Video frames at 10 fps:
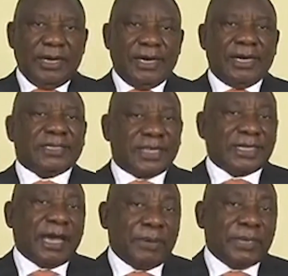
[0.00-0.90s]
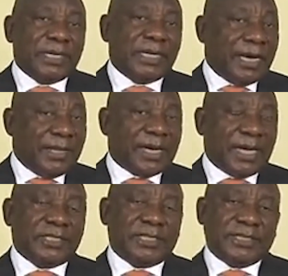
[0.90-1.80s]
as has happened in other
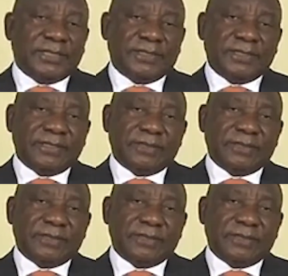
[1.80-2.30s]
countries.